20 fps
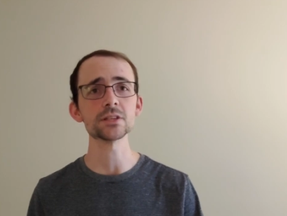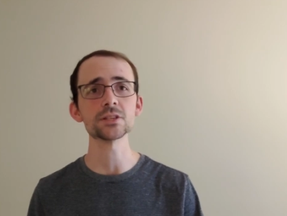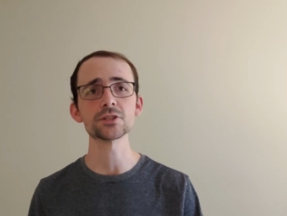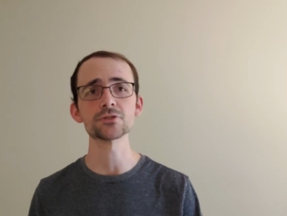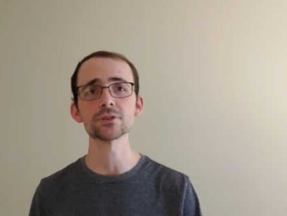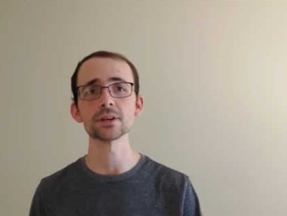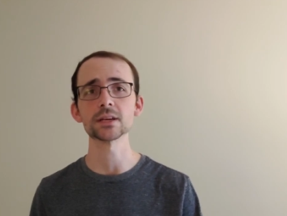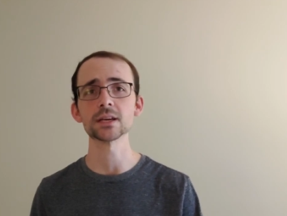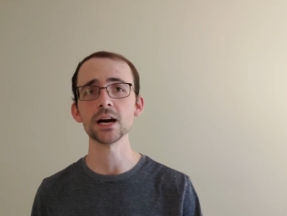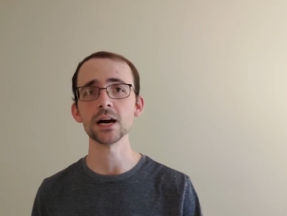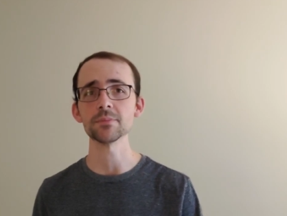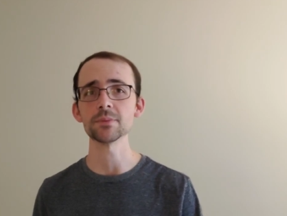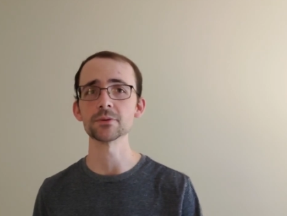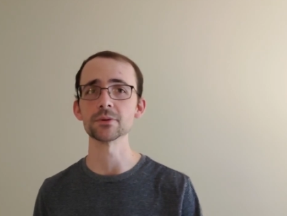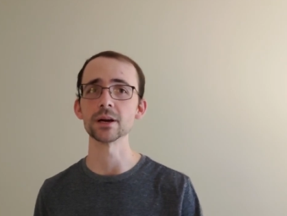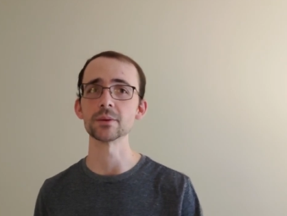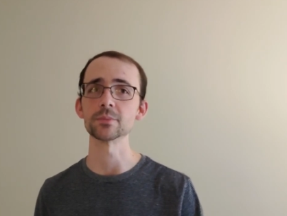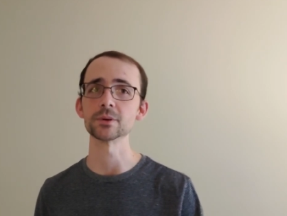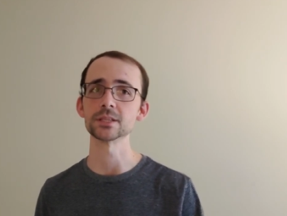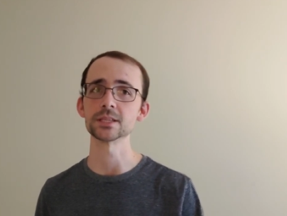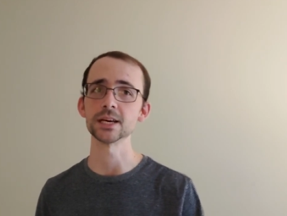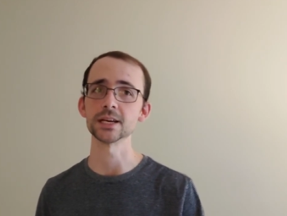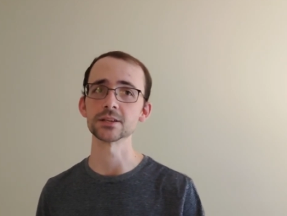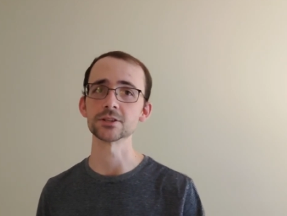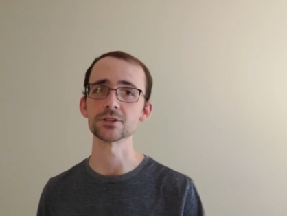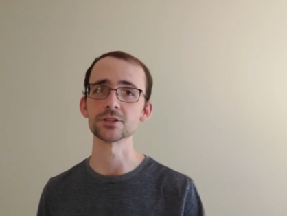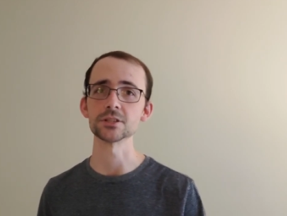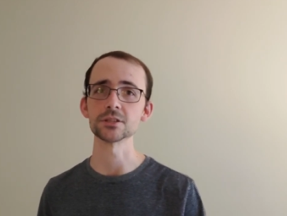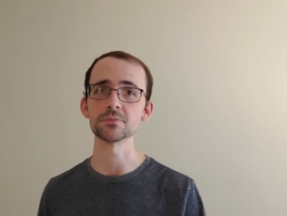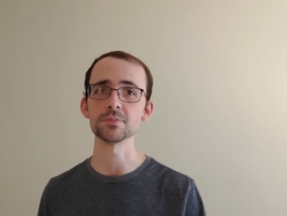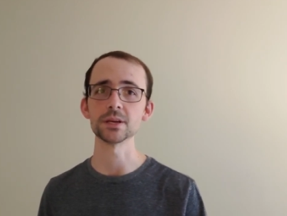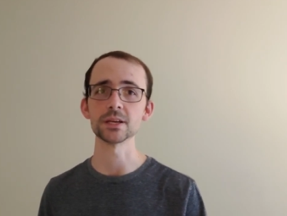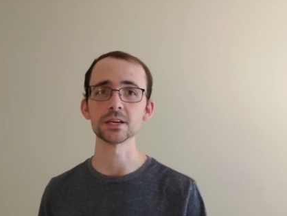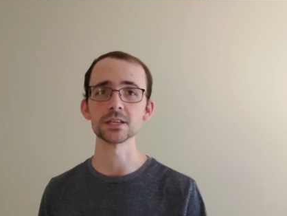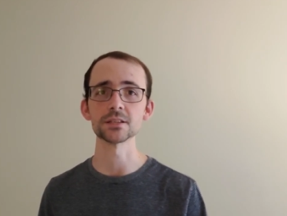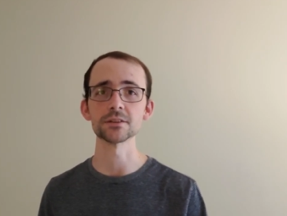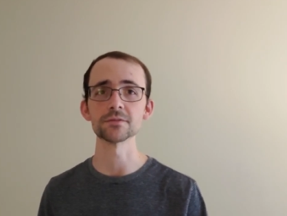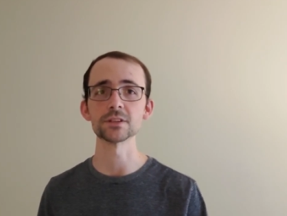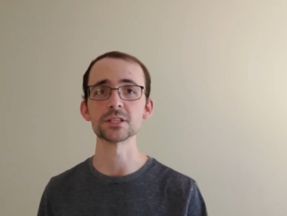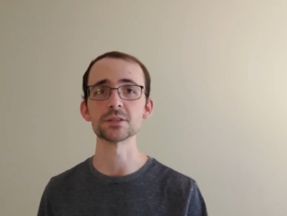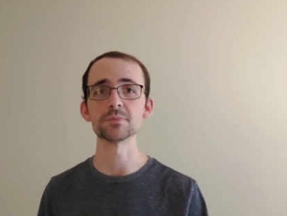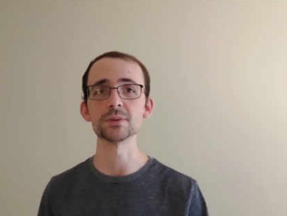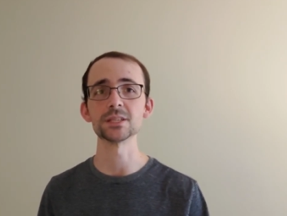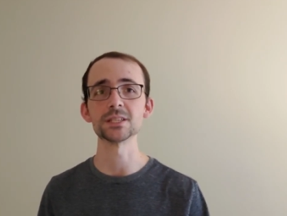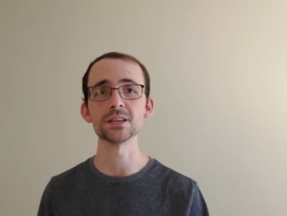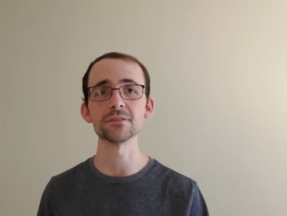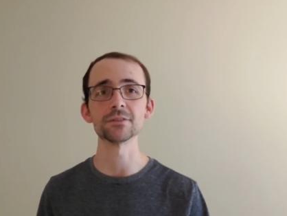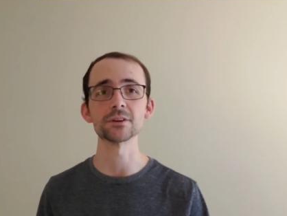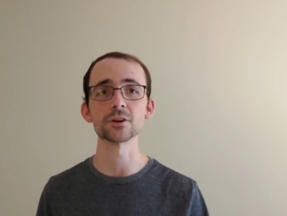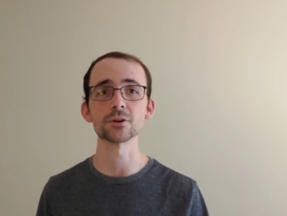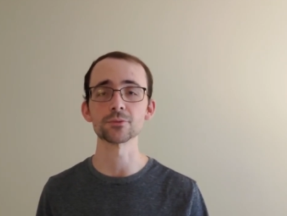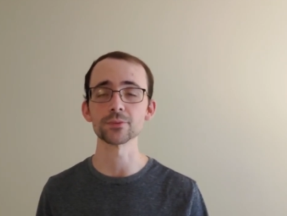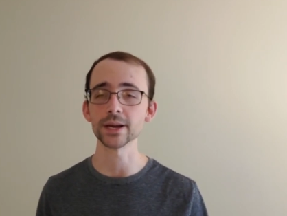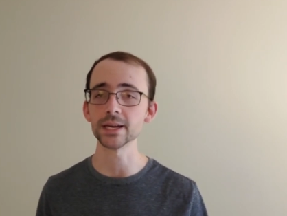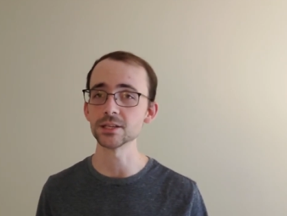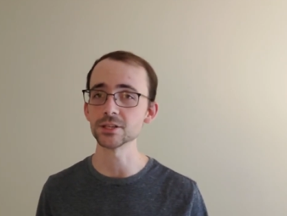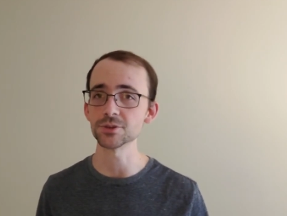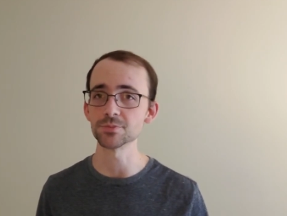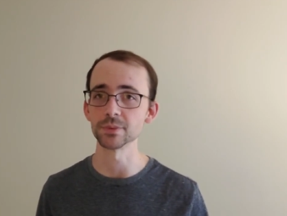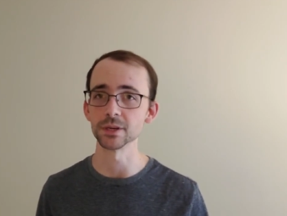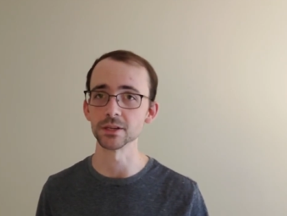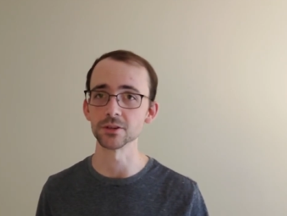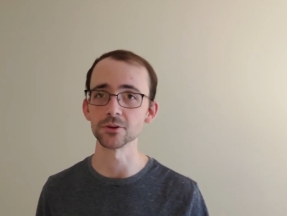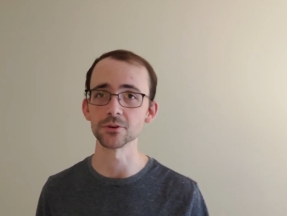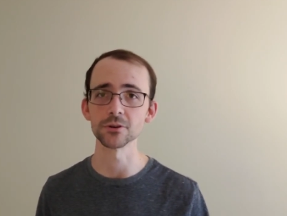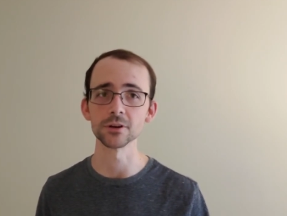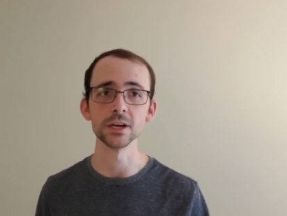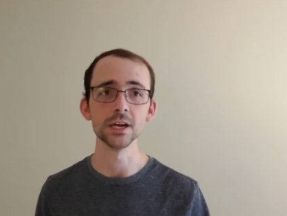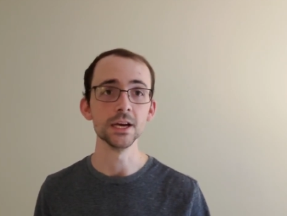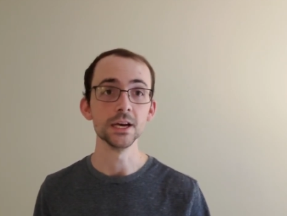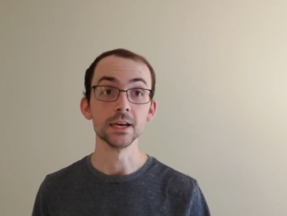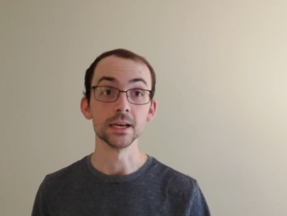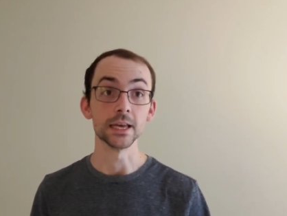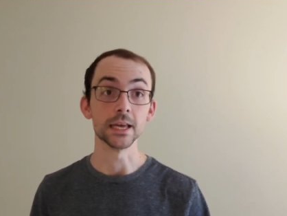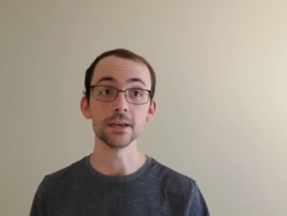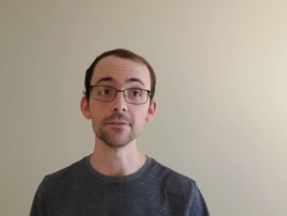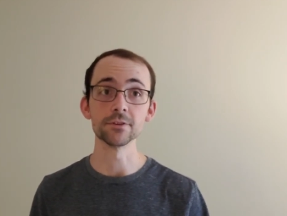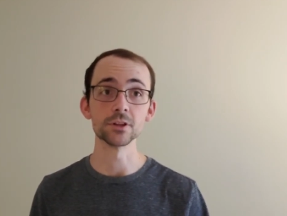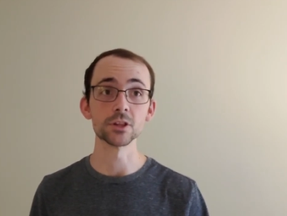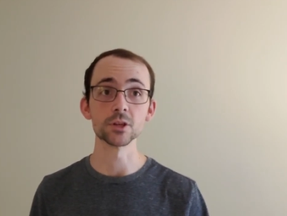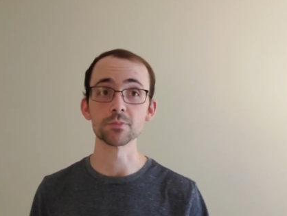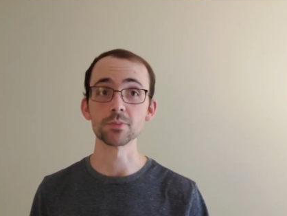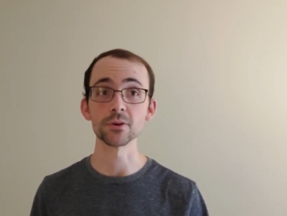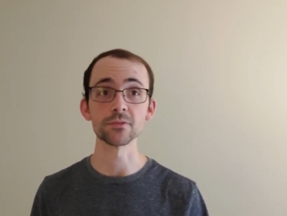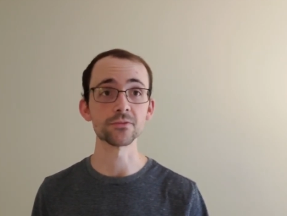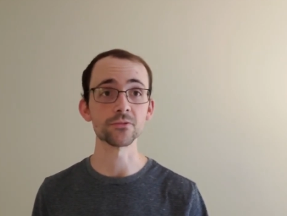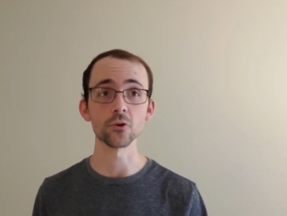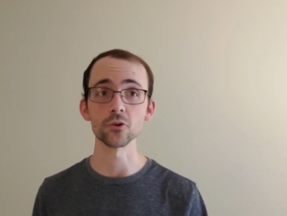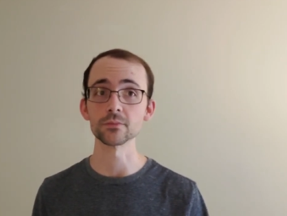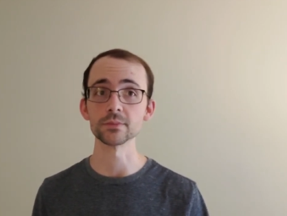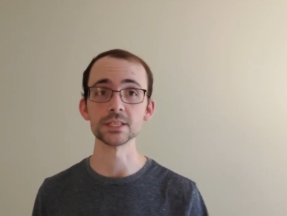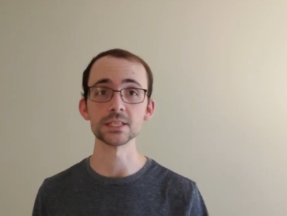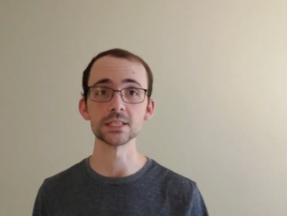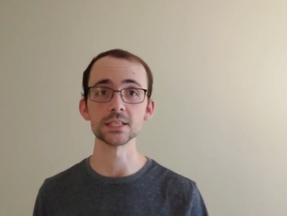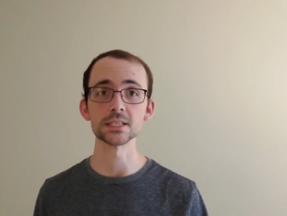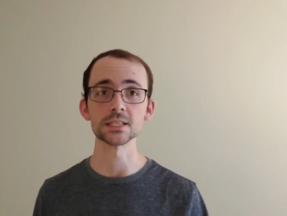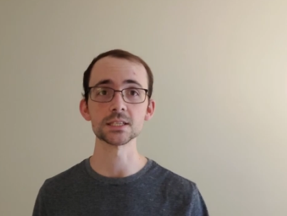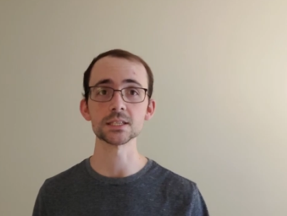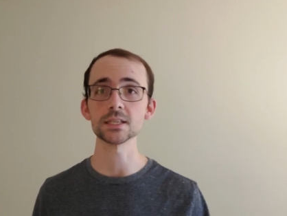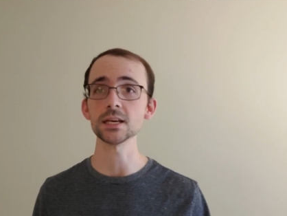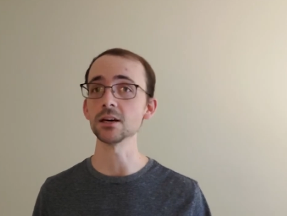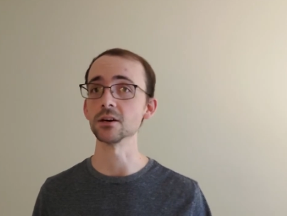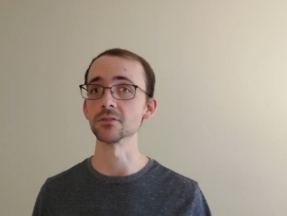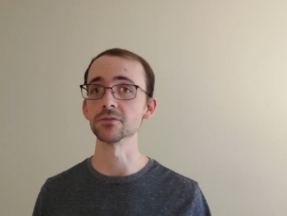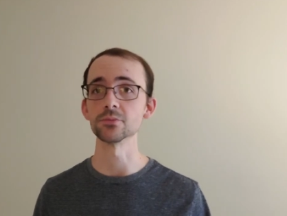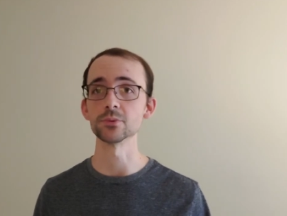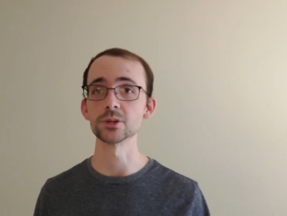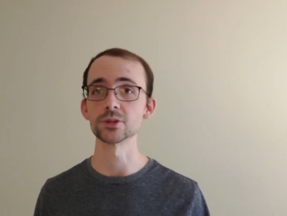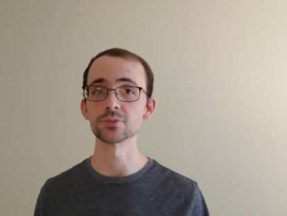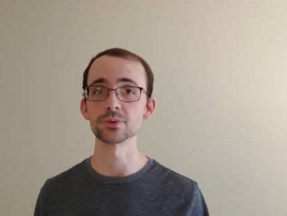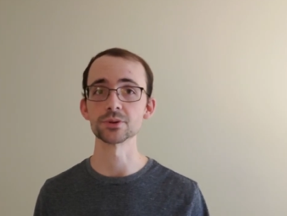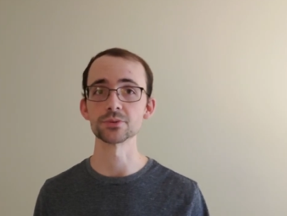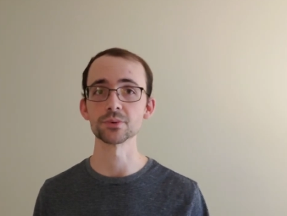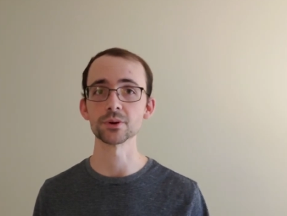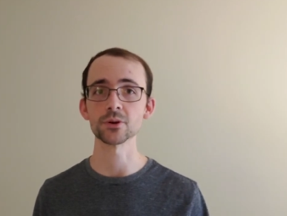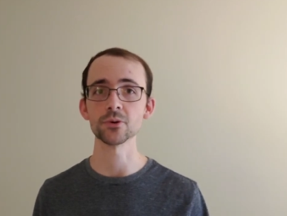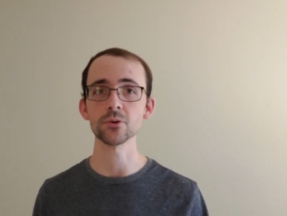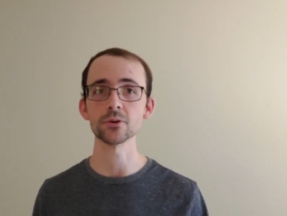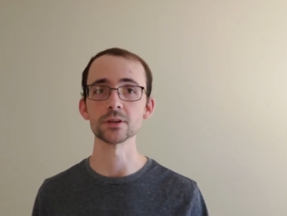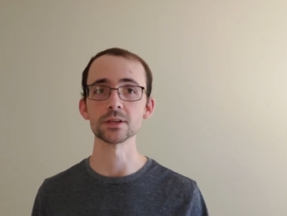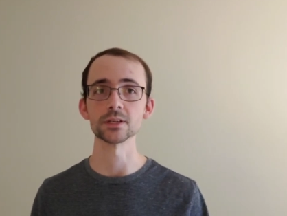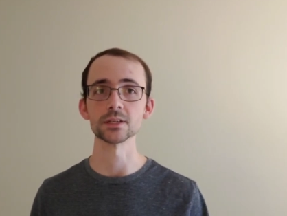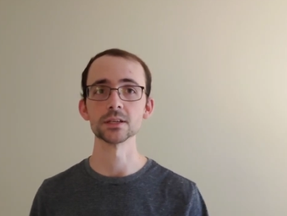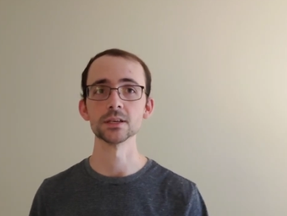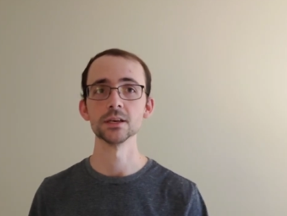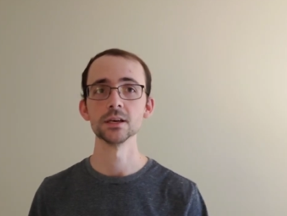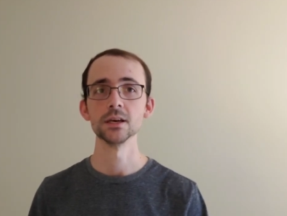strict copyright protections because of the specific arrangement or even the performance itself which was recorded.